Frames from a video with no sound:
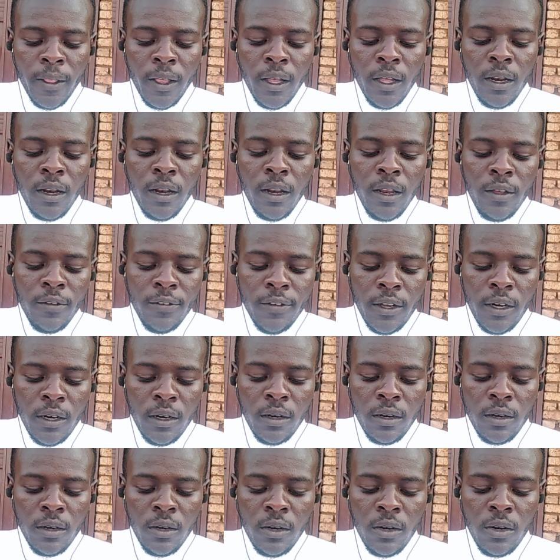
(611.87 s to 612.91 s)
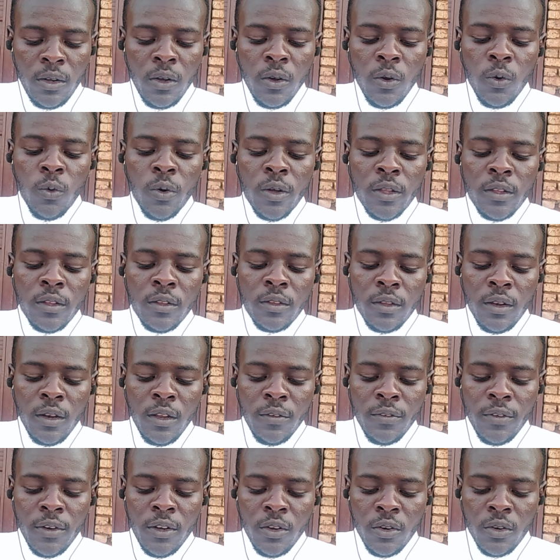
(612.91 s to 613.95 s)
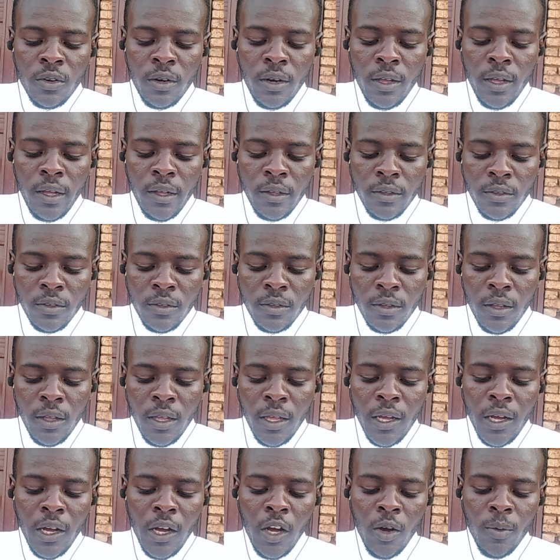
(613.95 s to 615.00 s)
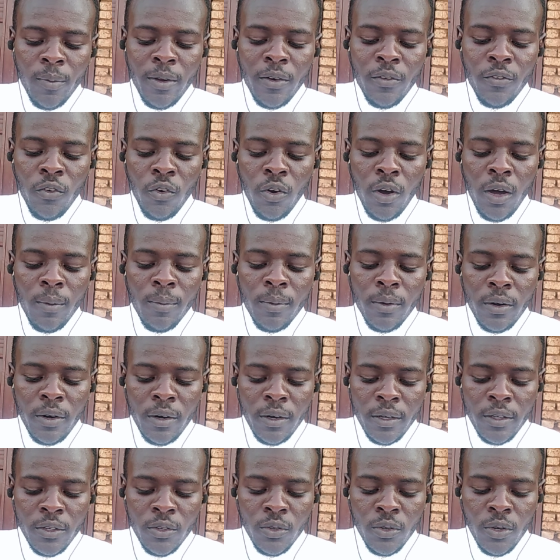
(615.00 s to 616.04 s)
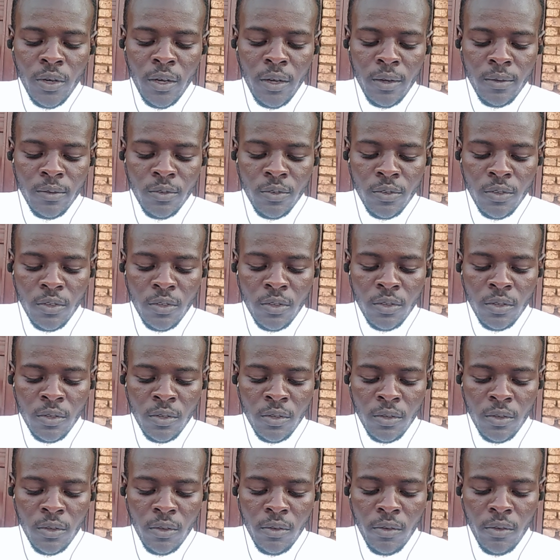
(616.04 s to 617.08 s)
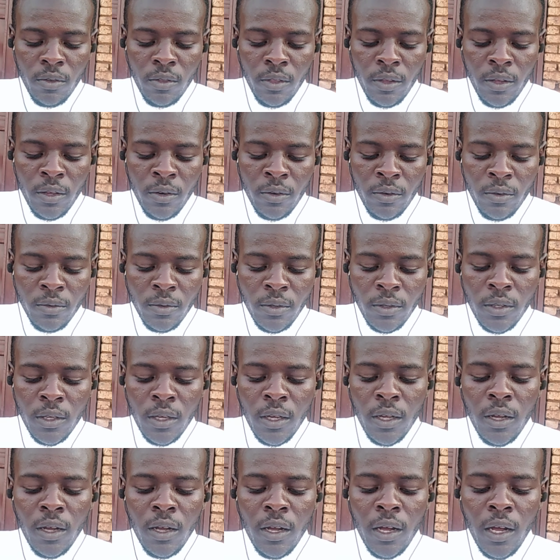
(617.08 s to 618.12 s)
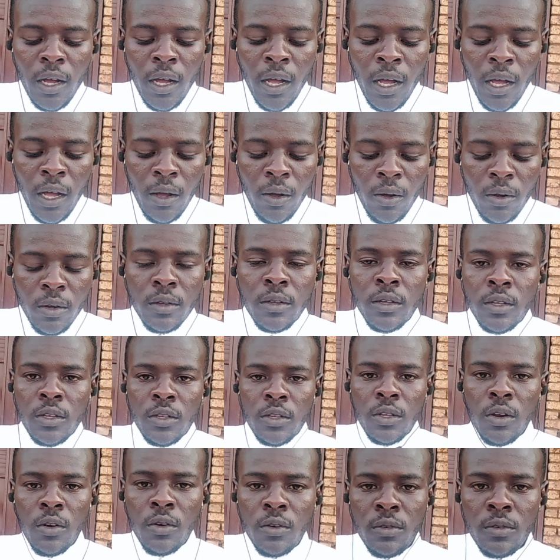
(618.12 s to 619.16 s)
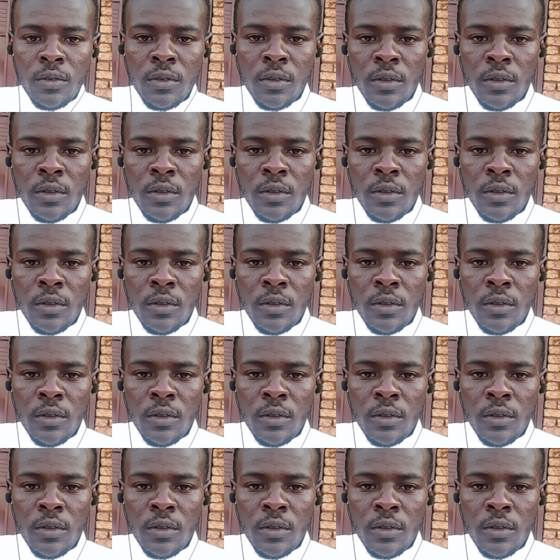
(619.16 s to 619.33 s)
Level. What is the level of your class? How many vocabulary you have to do? They know how, you know.